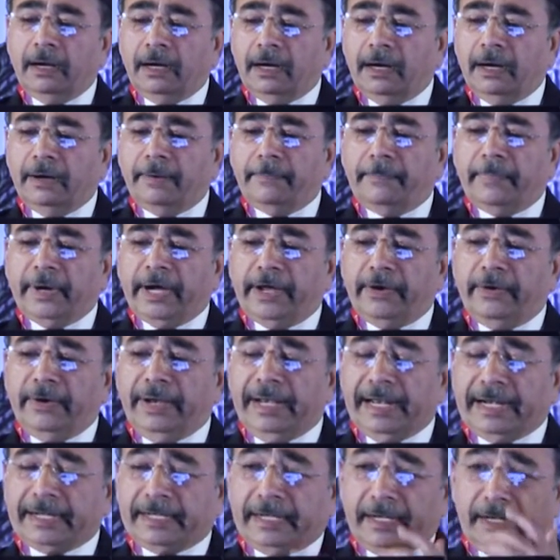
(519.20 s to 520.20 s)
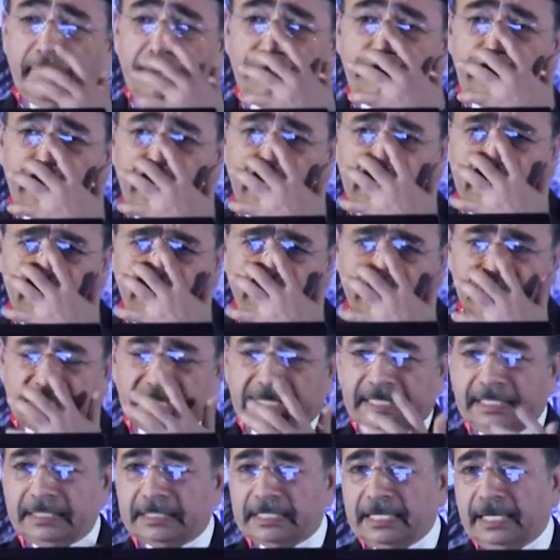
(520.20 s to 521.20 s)
Bioelectric impedance
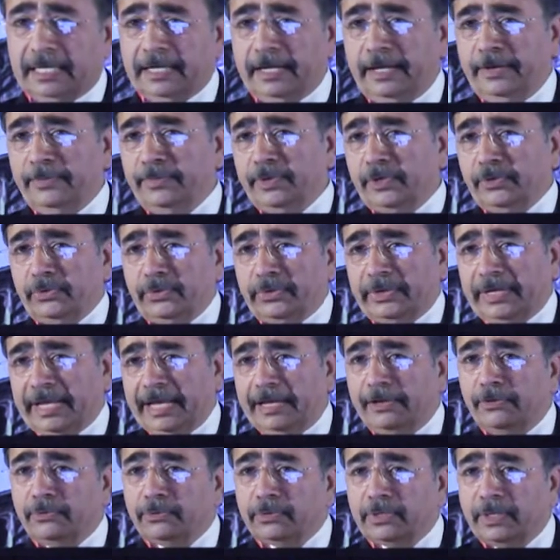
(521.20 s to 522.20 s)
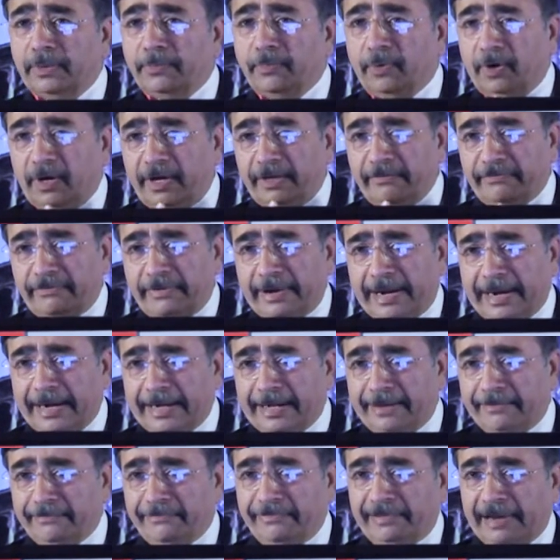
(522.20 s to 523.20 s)
machines are able to tell you the body
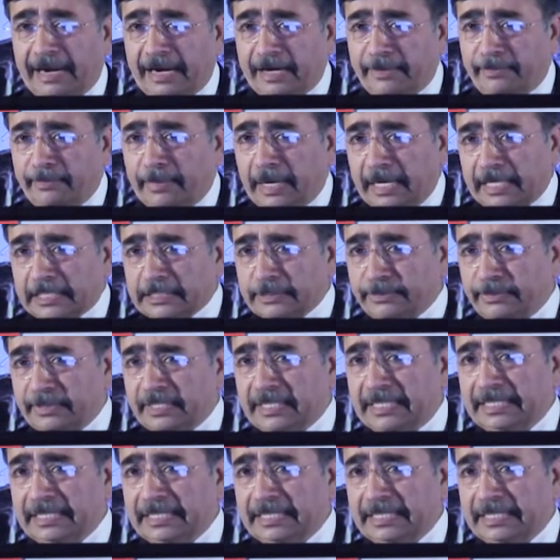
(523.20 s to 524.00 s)
fat and fat mass,